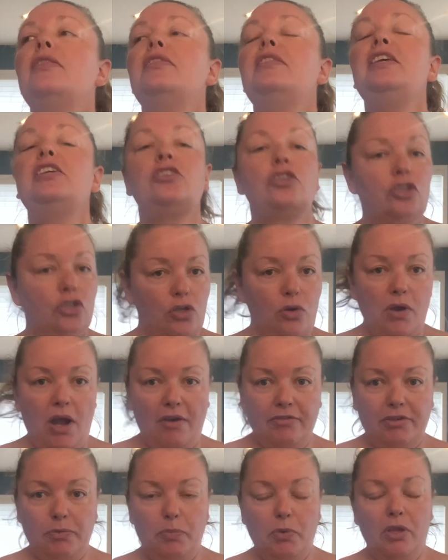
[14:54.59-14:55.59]
These are so
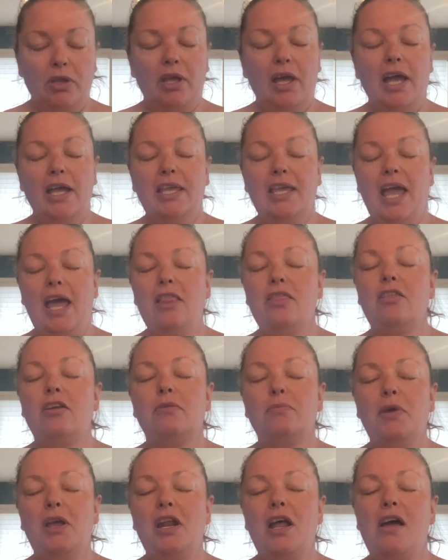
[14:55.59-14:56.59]
comfortable. Again, they're
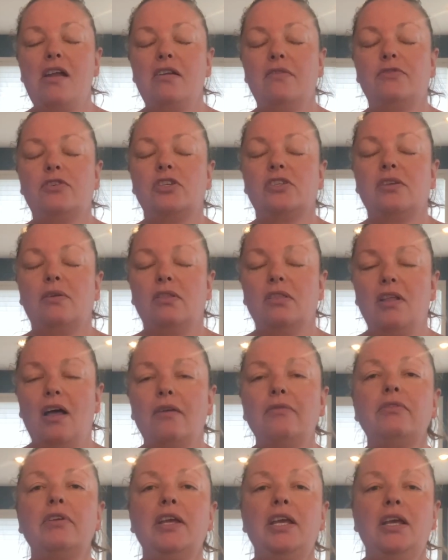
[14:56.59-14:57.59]
made out of just a
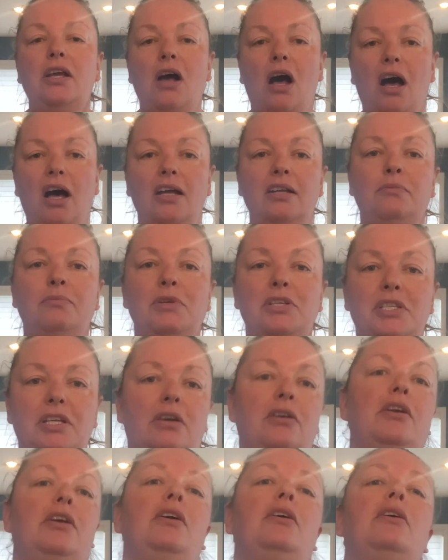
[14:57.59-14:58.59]
lovely cotton
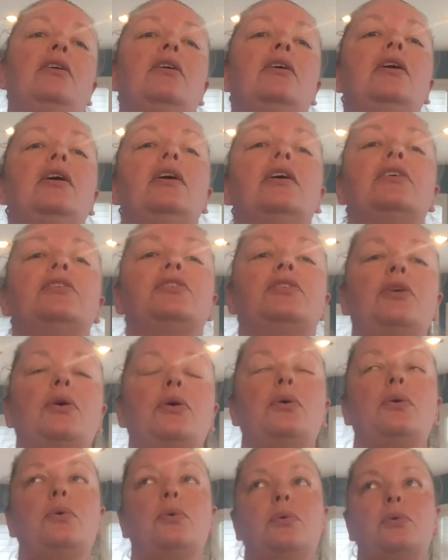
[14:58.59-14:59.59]
material.
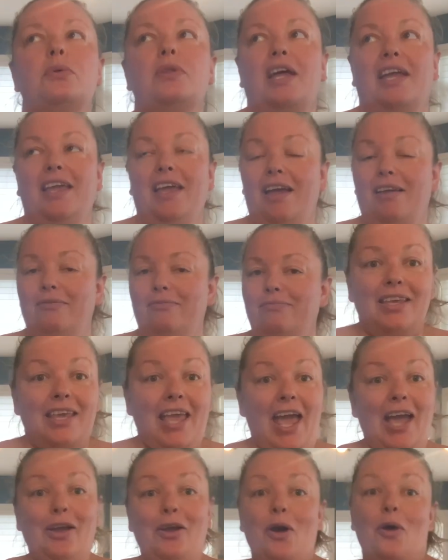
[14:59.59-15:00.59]
So again,
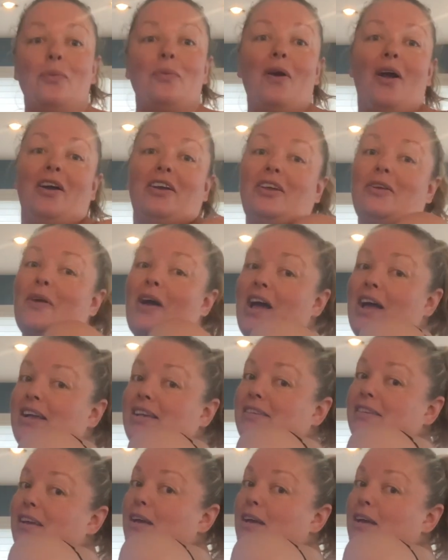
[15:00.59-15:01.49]
can't go wrong, you guys.